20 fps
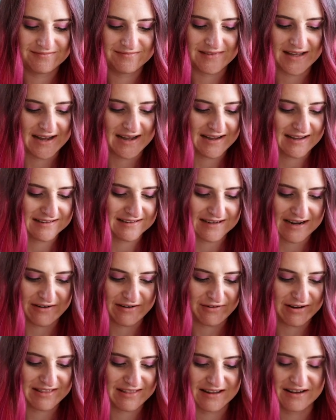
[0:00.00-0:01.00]
That is
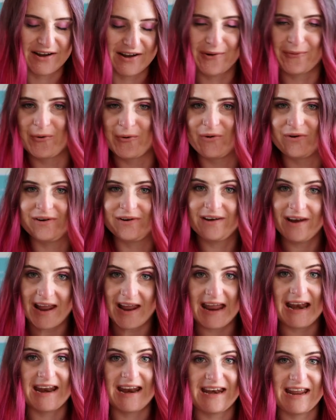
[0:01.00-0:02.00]
everything I want
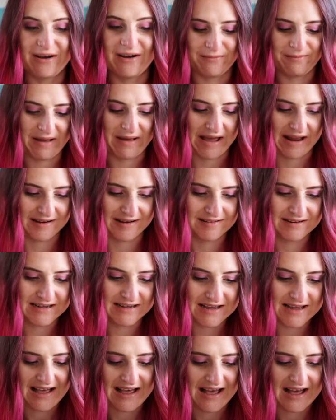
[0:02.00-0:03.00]
in a neon pen.
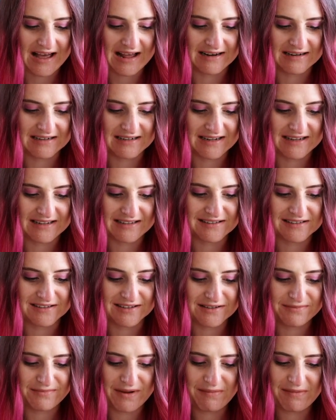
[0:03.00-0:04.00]
And it's
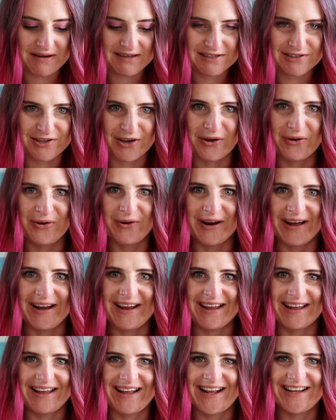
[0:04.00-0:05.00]
just made me so
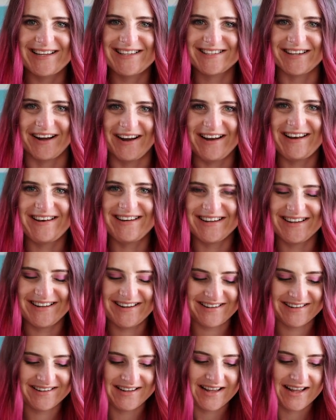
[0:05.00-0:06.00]
like
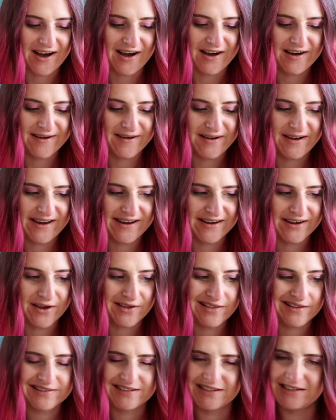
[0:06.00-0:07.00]
excited. I know
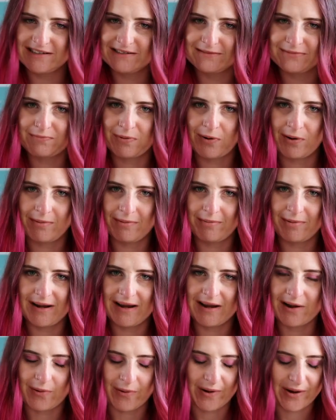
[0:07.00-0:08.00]
this seems
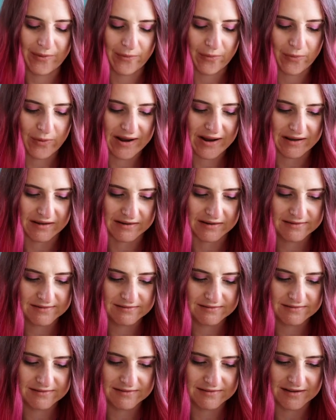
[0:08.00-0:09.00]
probably quite
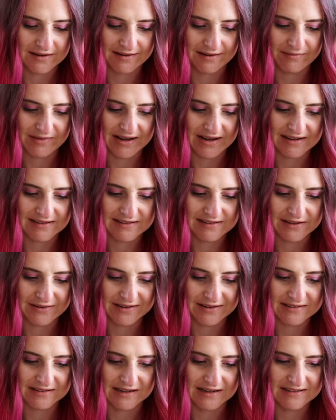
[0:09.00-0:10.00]
weird that I'm getting so
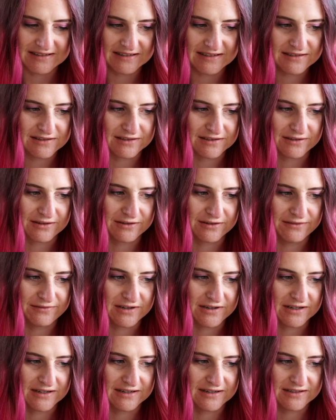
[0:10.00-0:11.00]
excited
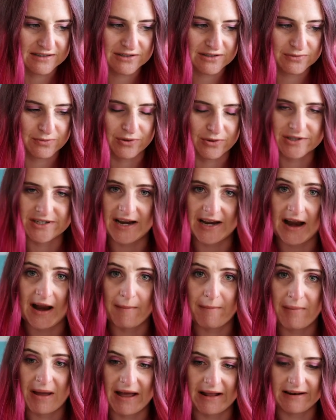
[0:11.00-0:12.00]
over
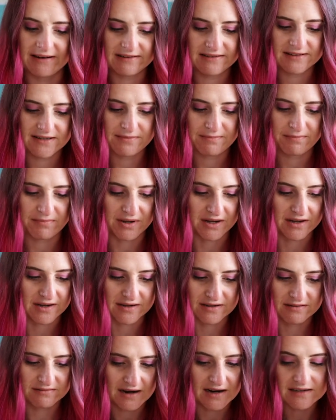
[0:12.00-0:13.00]
swatching pens,
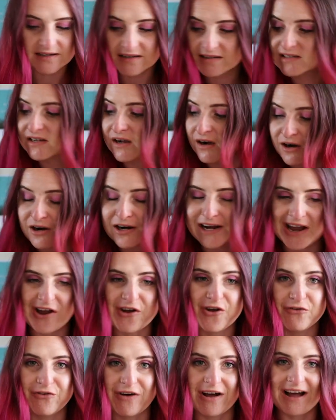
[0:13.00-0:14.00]
but I just can't get
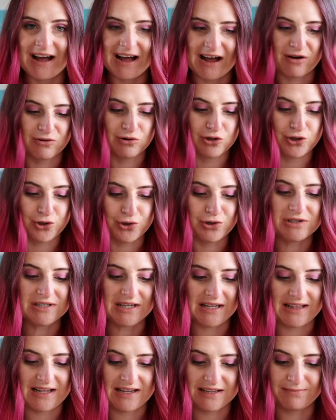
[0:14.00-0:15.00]
over how
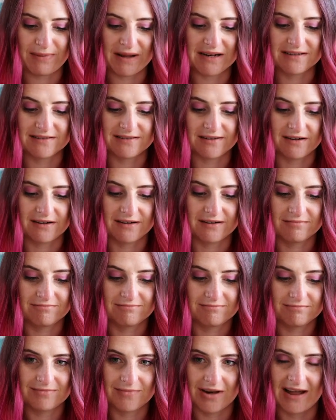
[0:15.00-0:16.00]
juicy these pens are.
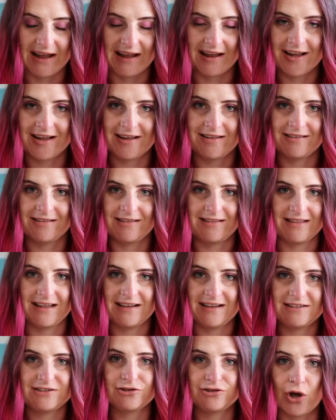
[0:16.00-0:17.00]
Like,
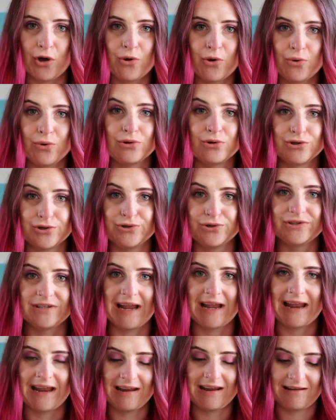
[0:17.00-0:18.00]
they're so
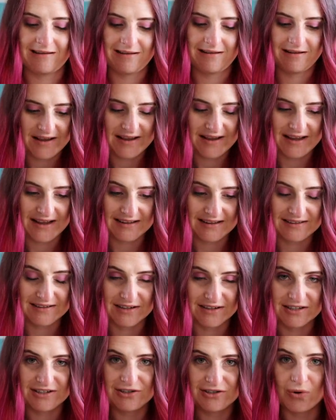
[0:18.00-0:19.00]
juicy. It's
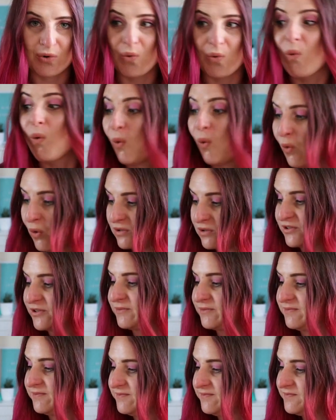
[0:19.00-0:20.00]
just
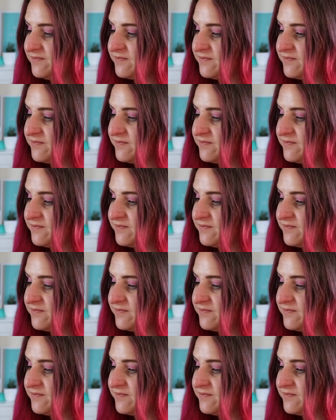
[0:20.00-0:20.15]
awesome.